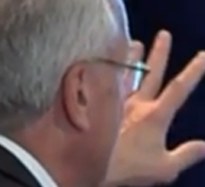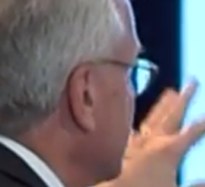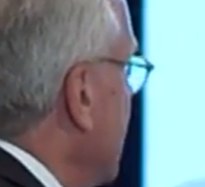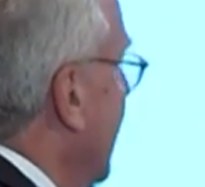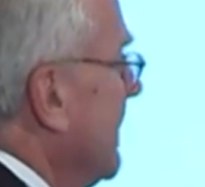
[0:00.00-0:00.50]

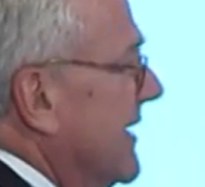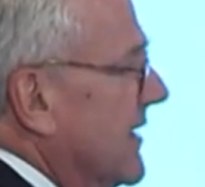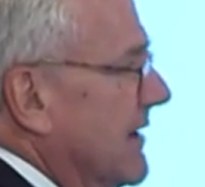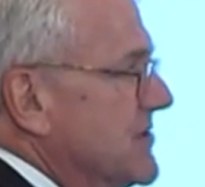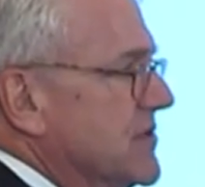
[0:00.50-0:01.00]
anxiety
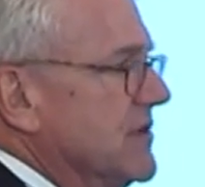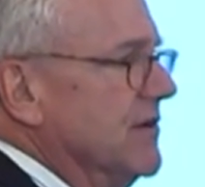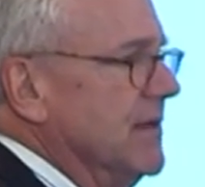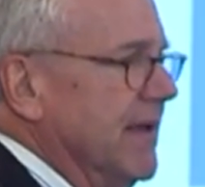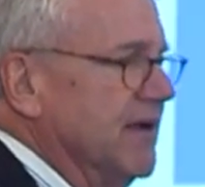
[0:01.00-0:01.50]
now around
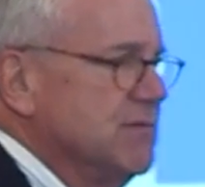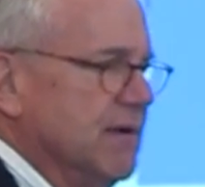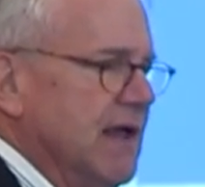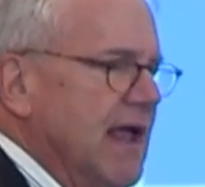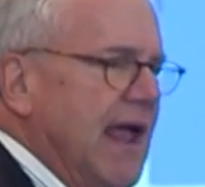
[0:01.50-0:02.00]
security
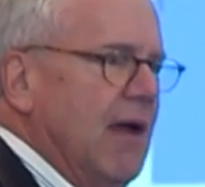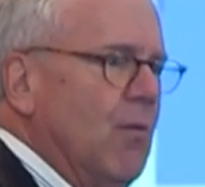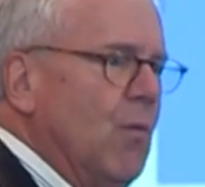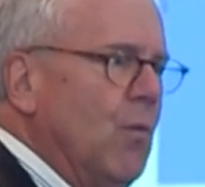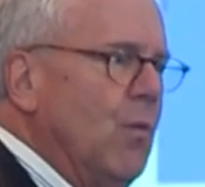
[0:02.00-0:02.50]
management. And
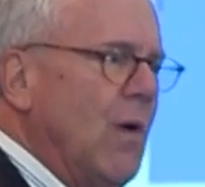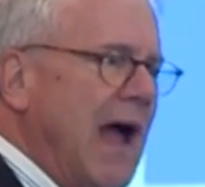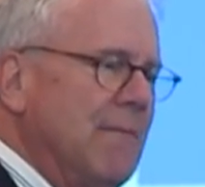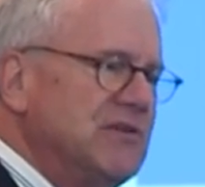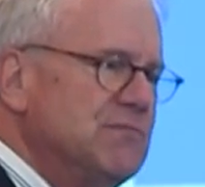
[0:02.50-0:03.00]

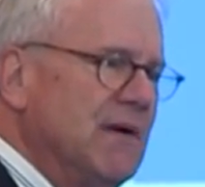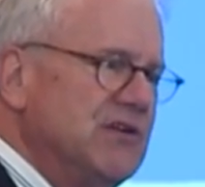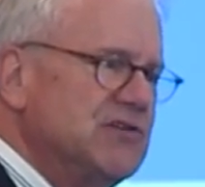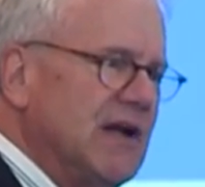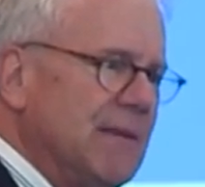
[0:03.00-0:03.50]
how much
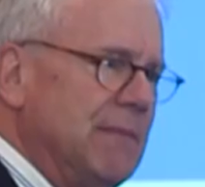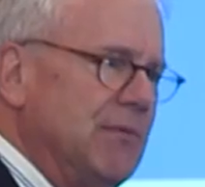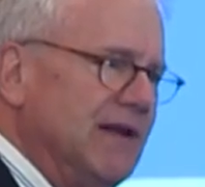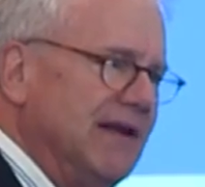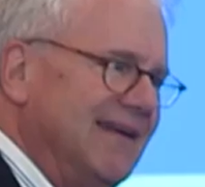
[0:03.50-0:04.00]
money should I be
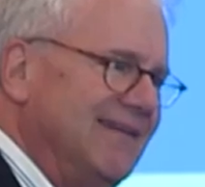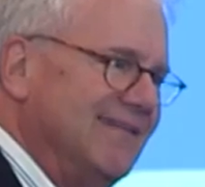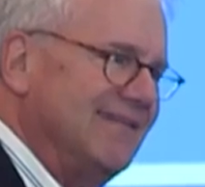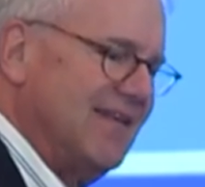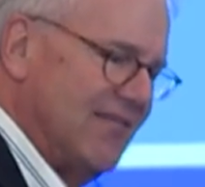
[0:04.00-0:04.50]
putting
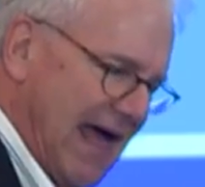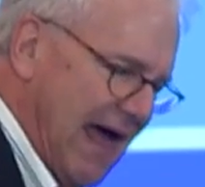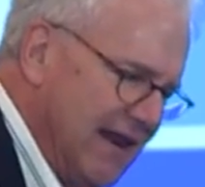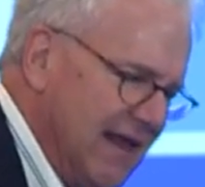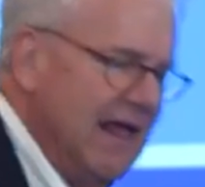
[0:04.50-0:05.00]
into
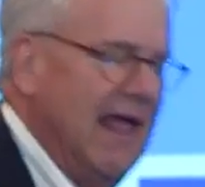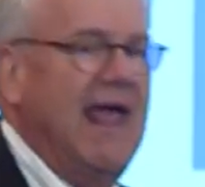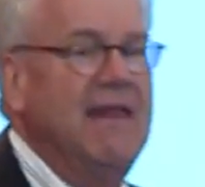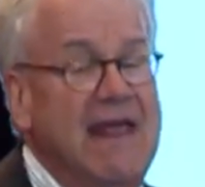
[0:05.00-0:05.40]
that? And,